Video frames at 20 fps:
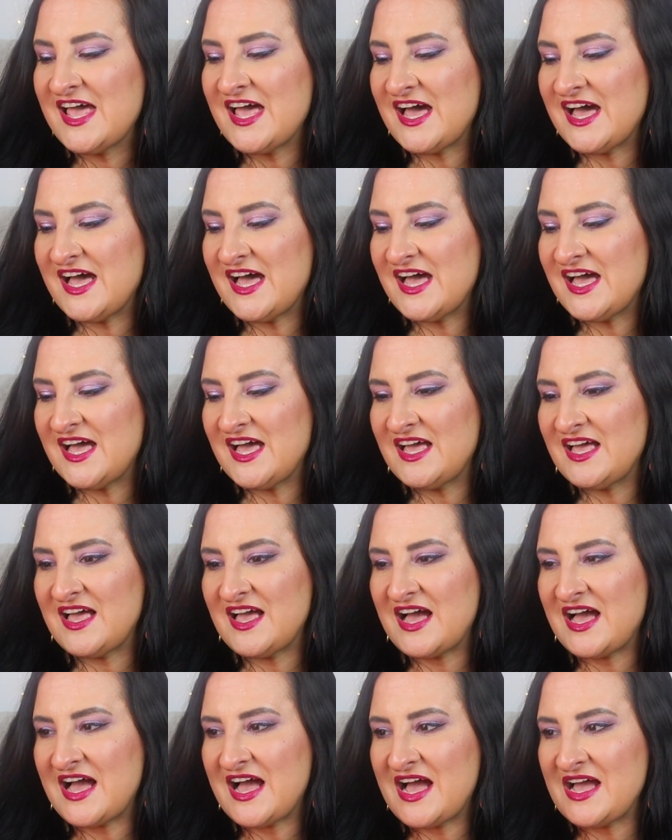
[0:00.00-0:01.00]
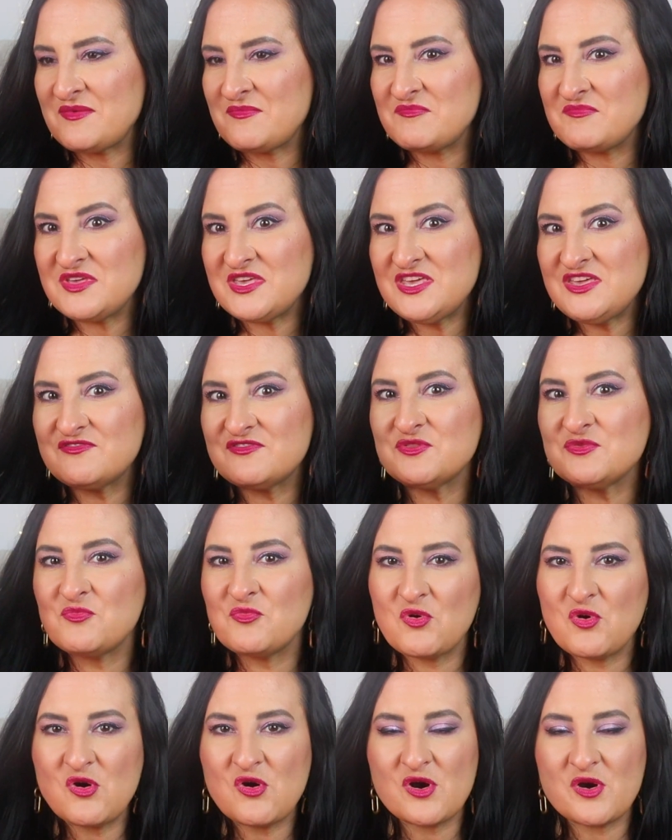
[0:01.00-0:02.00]
I'm even
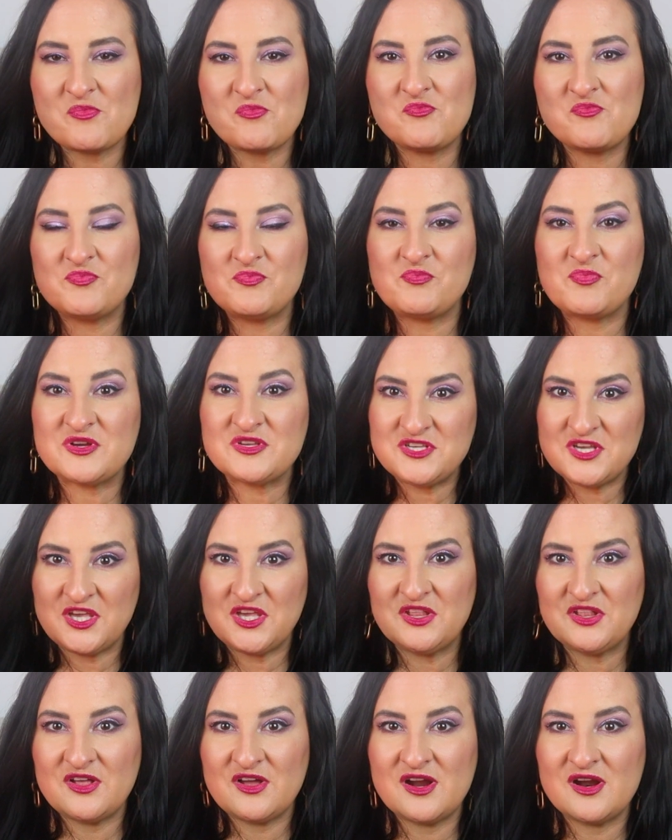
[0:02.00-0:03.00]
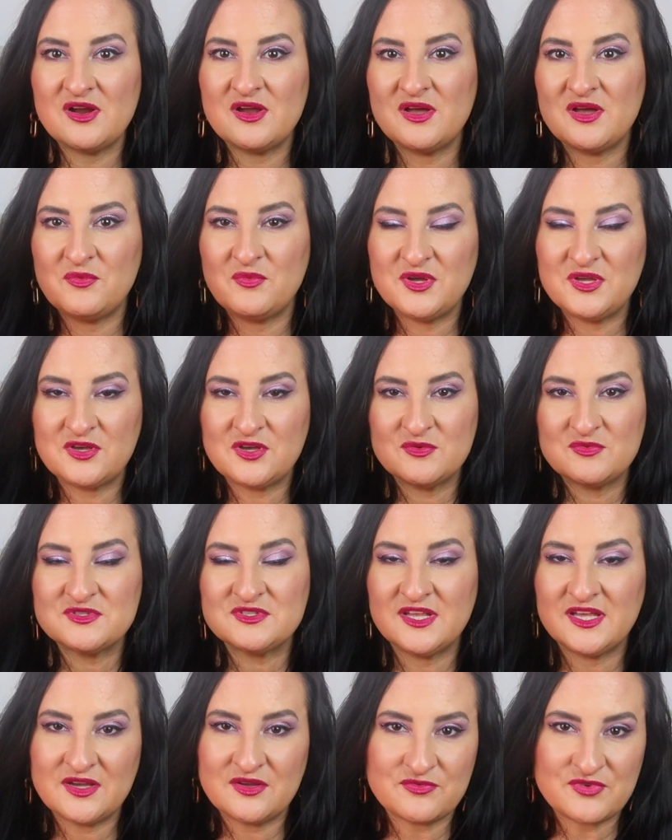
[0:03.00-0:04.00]
more particular when it comes
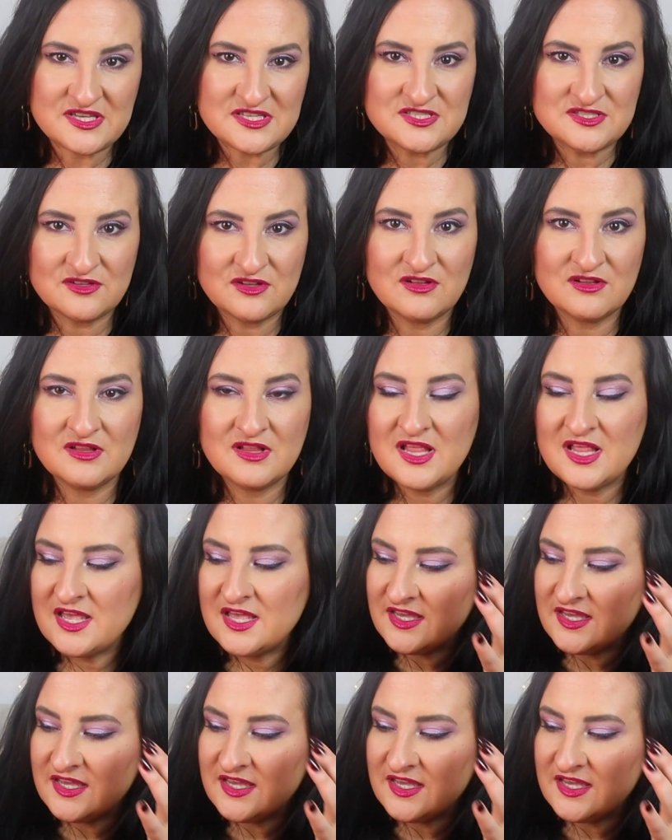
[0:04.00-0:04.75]
to like retinol